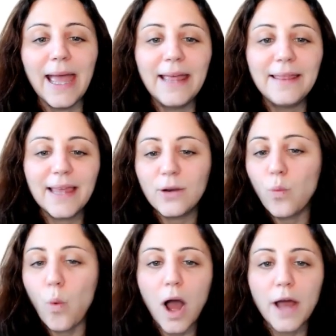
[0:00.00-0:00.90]
and
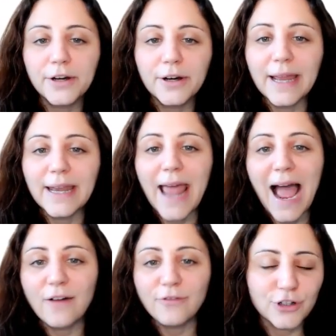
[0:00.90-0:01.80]
then water and
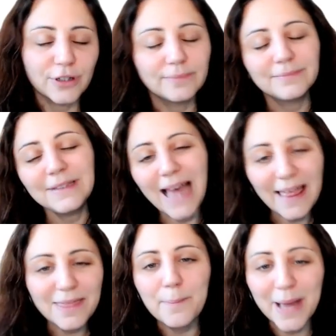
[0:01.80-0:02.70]
after.
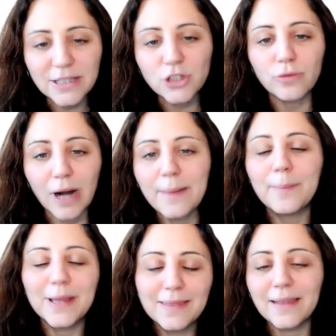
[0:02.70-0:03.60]
Not the best rhyme,
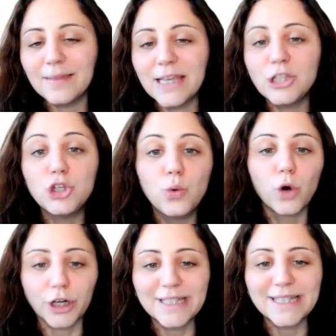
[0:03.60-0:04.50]
but they do
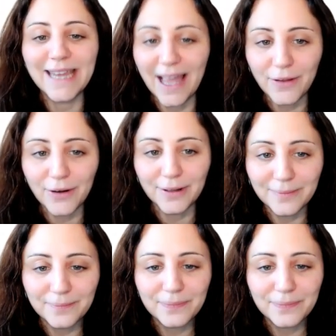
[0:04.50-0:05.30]
work together.